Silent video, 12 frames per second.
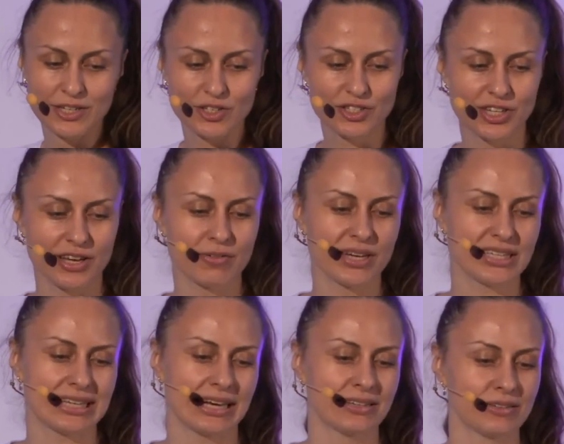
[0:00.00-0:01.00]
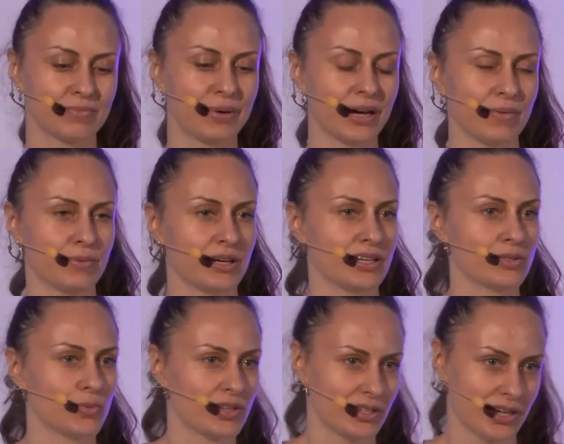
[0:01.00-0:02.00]
Generate Tekton
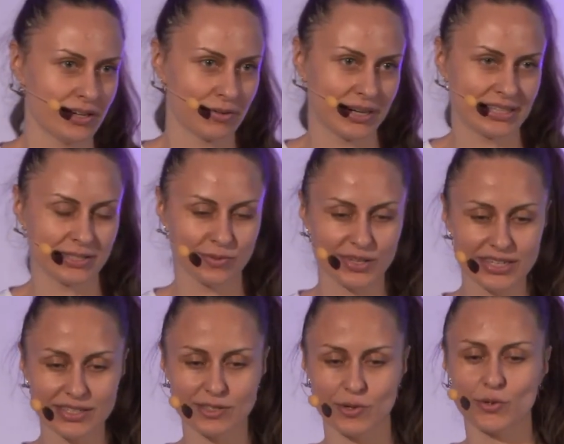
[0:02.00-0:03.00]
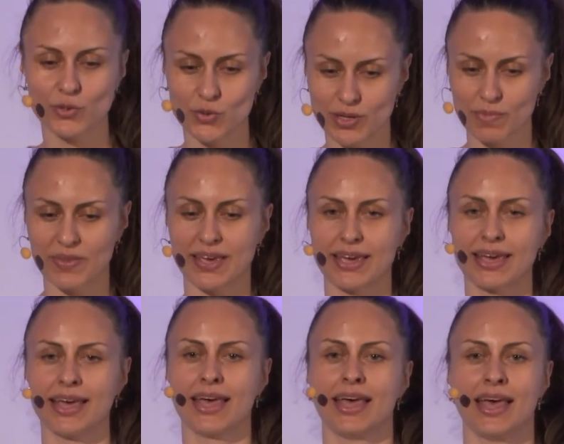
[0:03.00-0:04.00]
pipelines with Dekorate. So this is also something
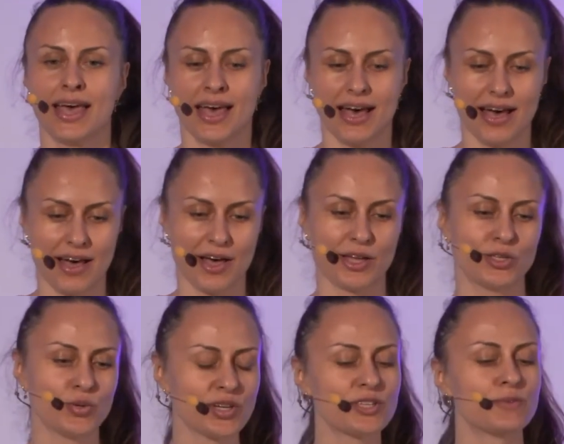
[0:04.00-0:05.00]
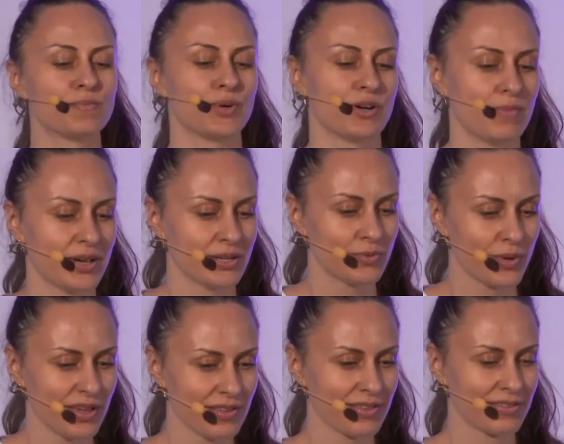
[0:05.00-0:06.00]
to experiment
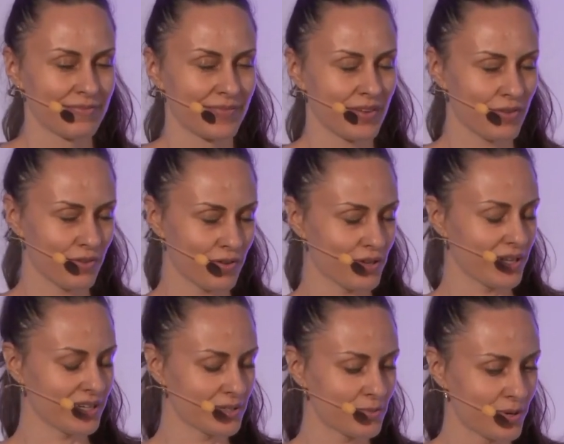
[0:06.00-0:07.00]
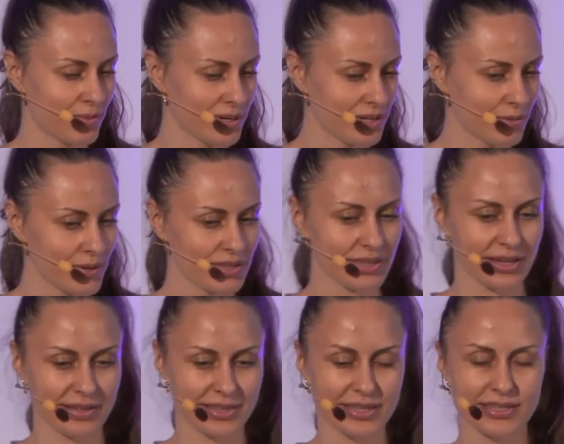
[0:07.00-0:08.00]
with, if you feel like experimenting with.
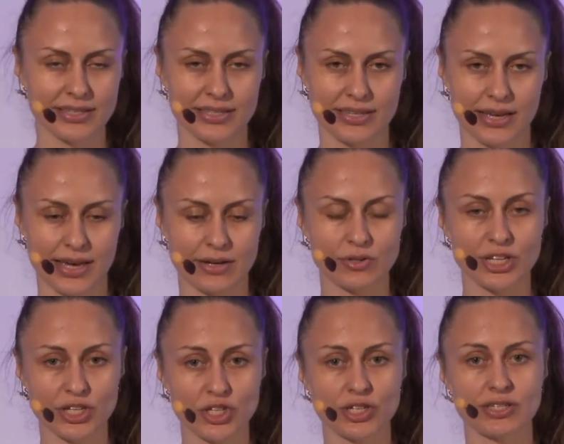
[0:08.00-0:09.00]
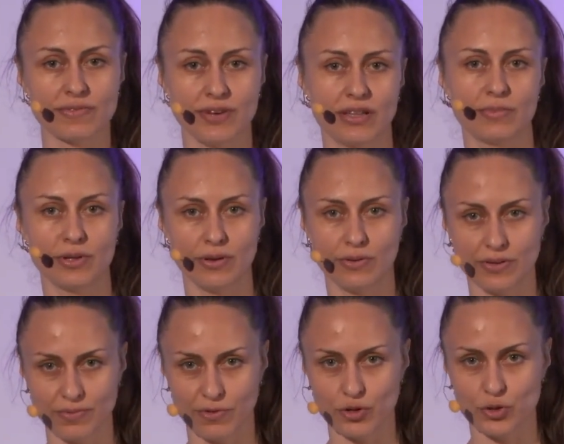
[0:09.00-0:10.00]
This annotation is available only
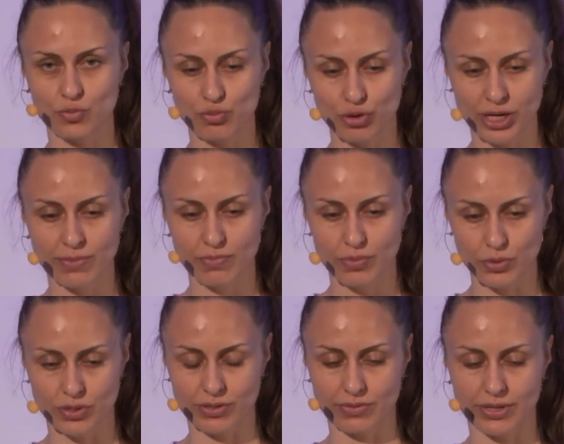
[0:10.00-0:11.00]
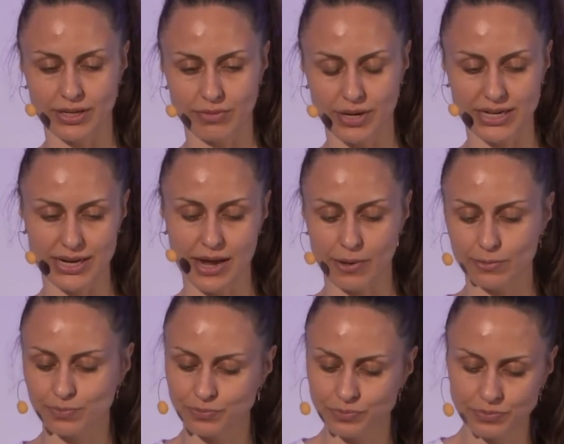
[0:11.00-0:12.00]
for SpringBoot right now.
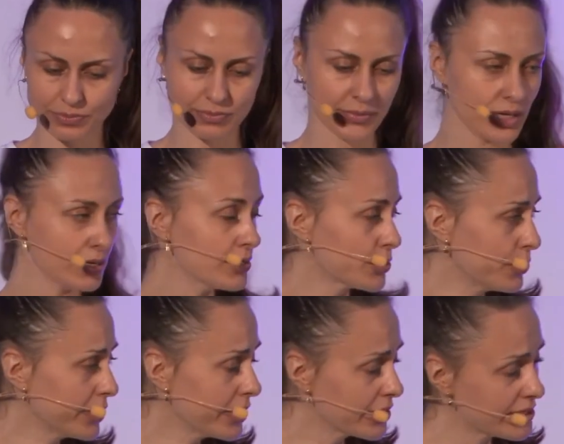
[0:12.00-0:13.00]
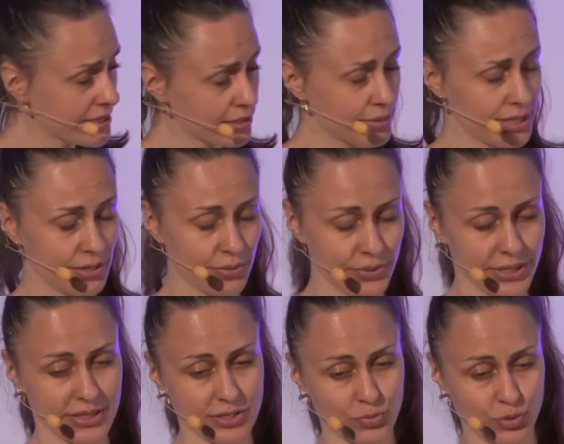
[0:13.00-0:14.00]
So we're going to decorate only
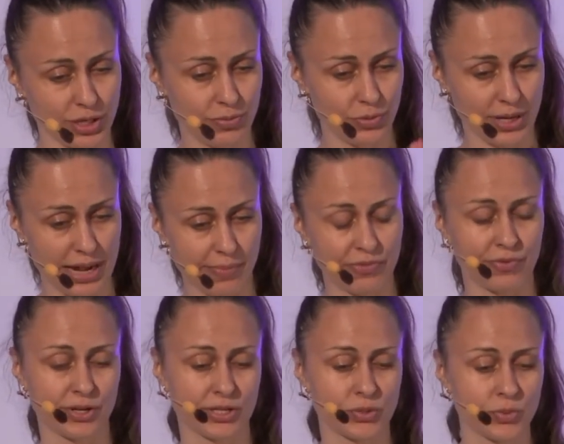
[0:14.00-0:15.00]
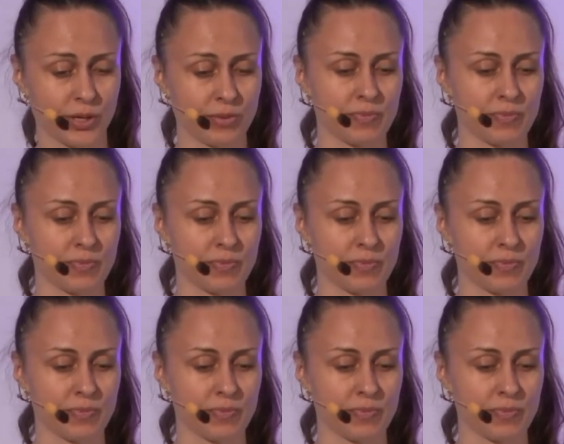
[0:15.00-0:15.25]
the SpringBoot app for this one.